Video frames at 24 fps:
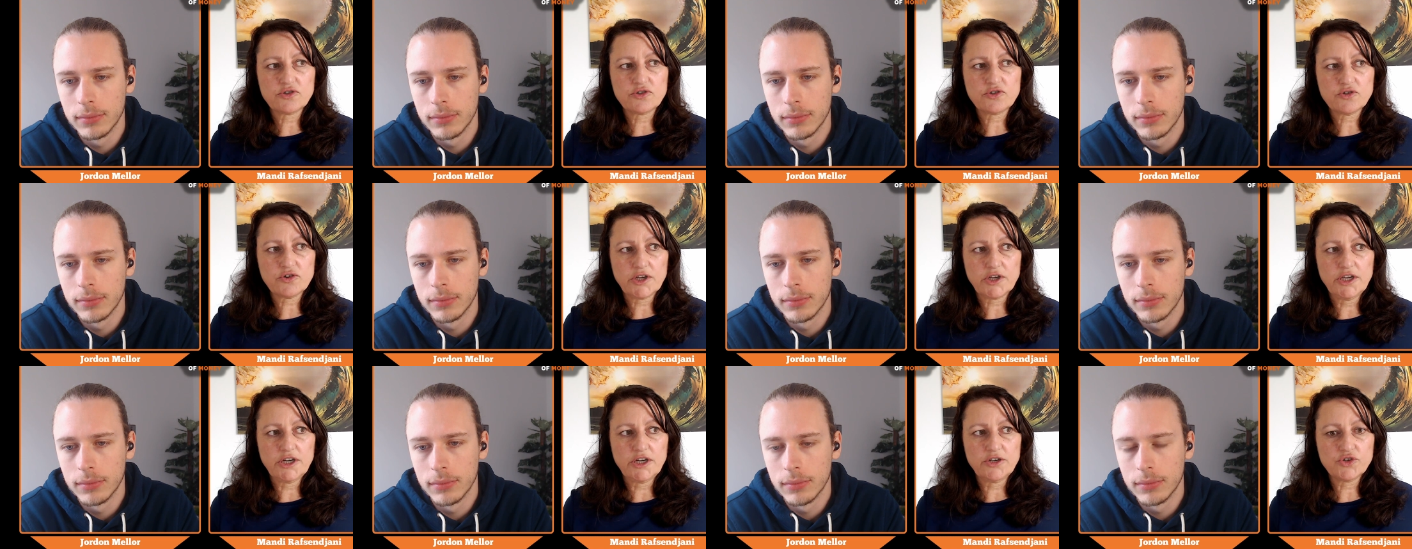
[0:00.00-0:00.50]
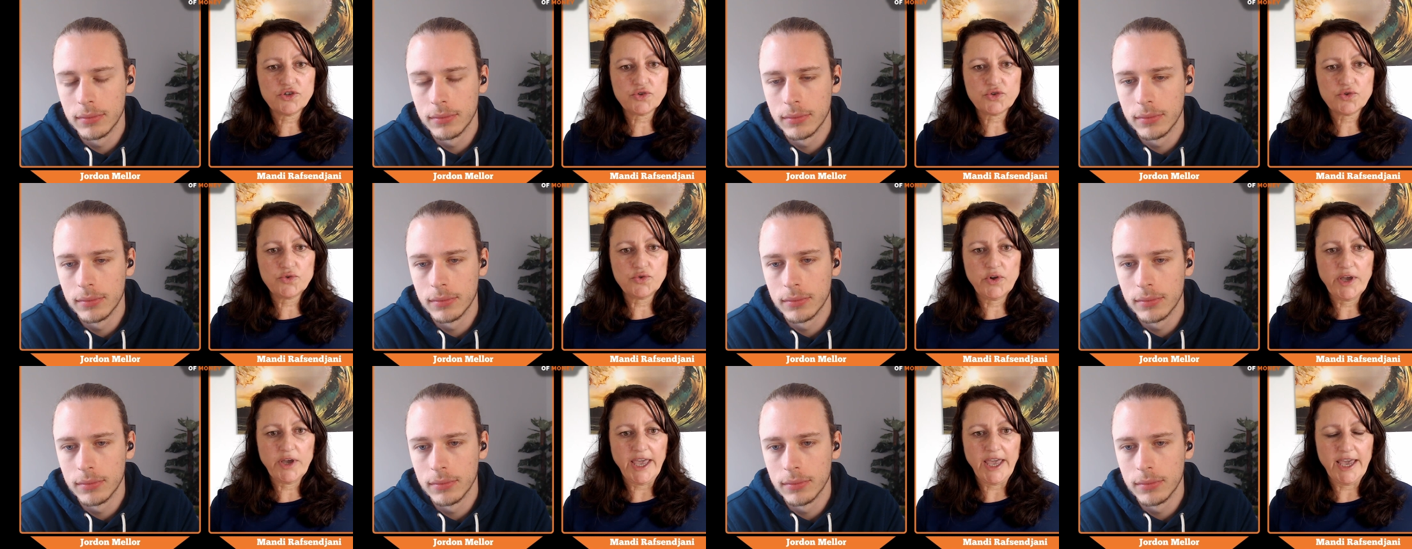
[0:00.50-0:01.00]
Speaker 1: traders
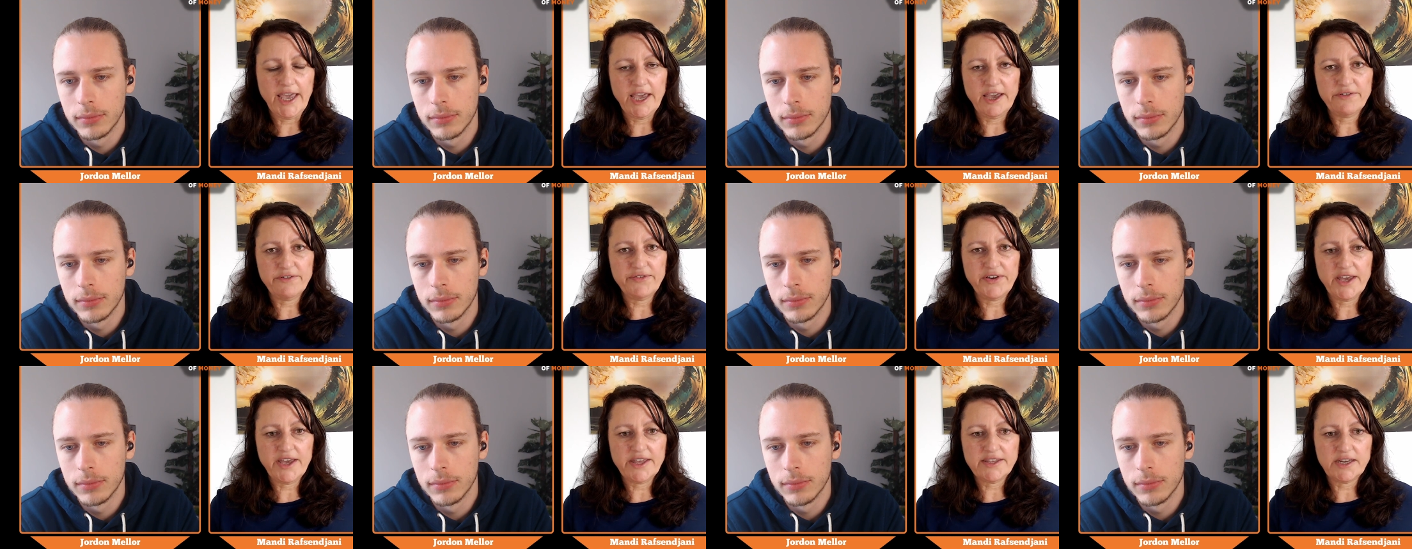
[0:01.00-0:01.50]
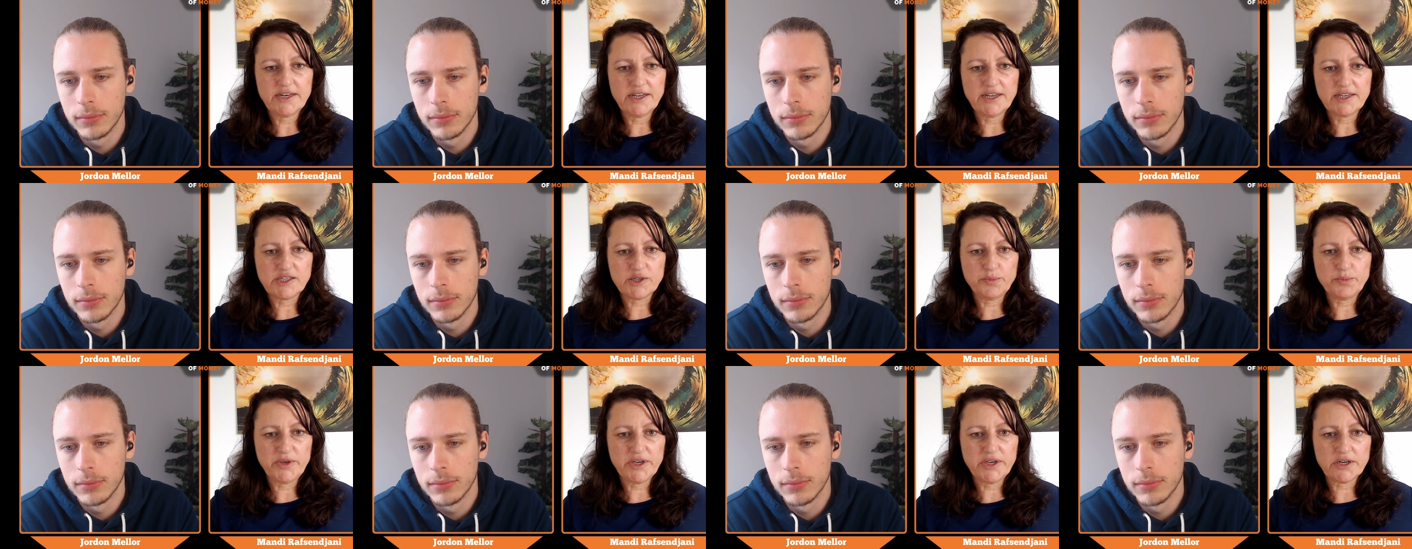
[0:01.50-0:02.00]
who have had that
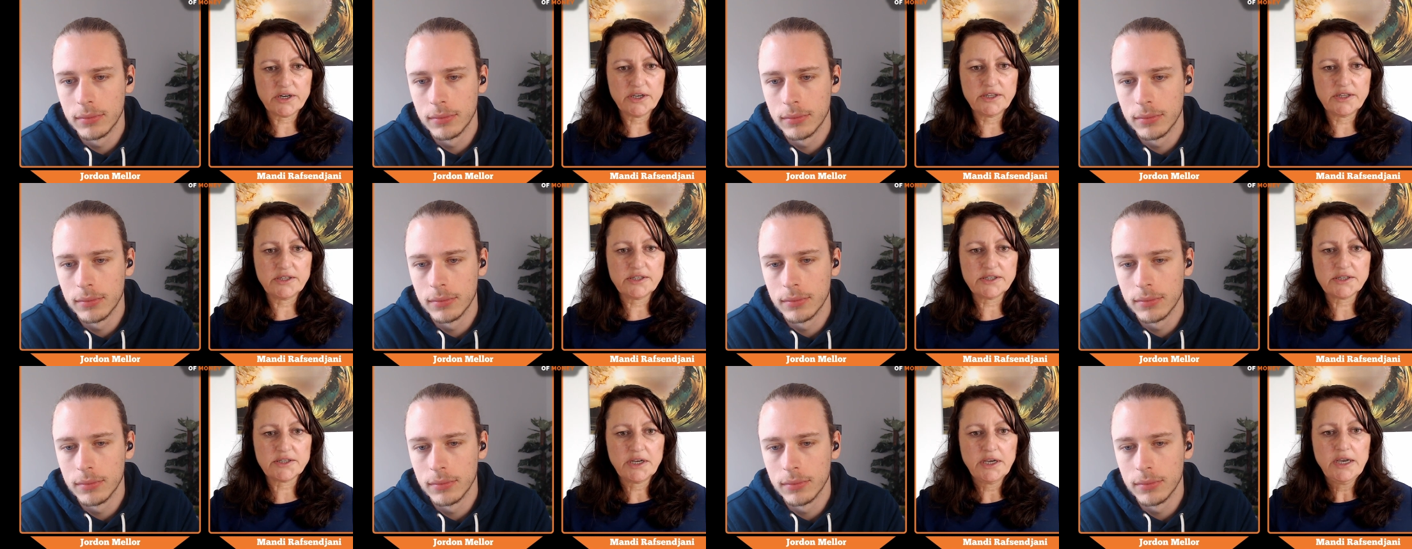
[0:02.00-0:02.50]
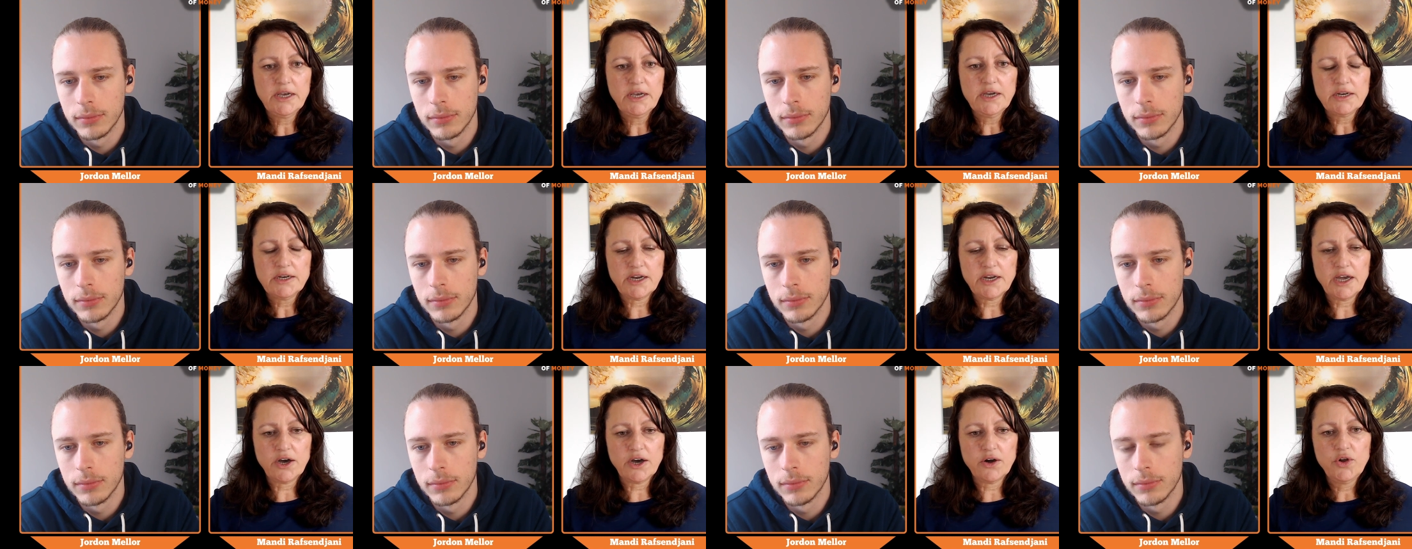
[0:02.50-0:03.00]
experience.
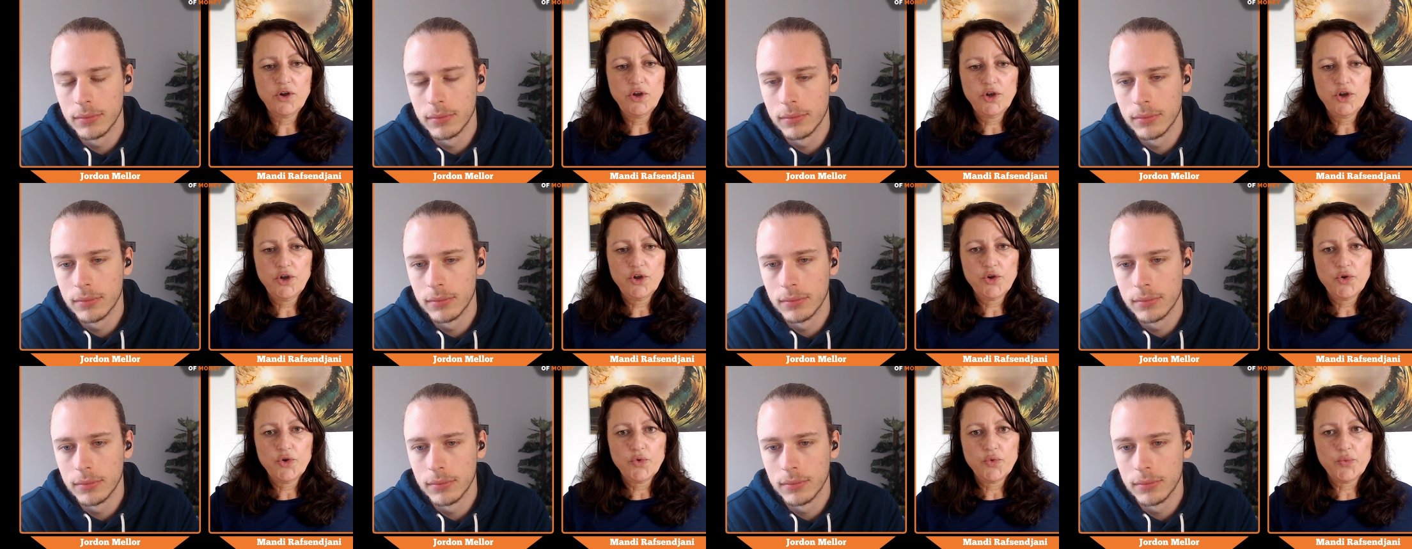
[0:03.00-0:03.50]
Now,